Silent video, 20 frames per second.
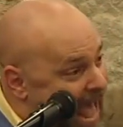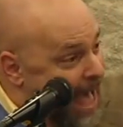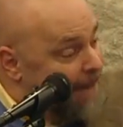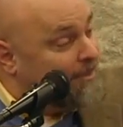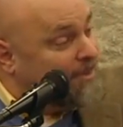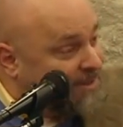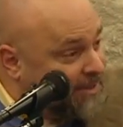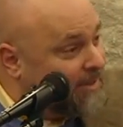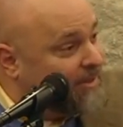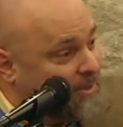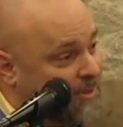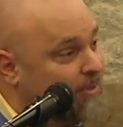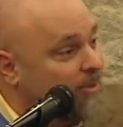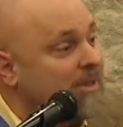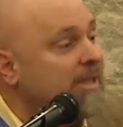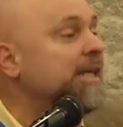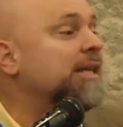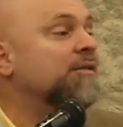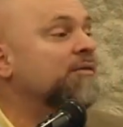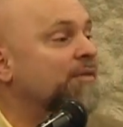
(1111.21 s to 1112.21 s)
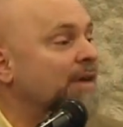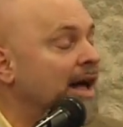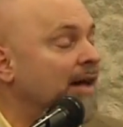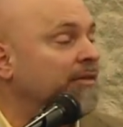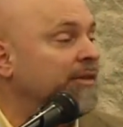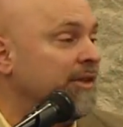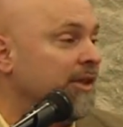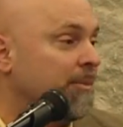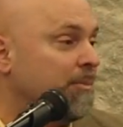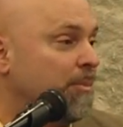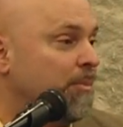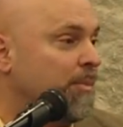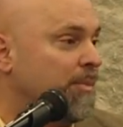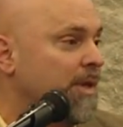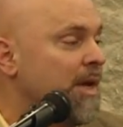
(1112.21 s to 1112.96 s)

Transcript: absolutely involved in the.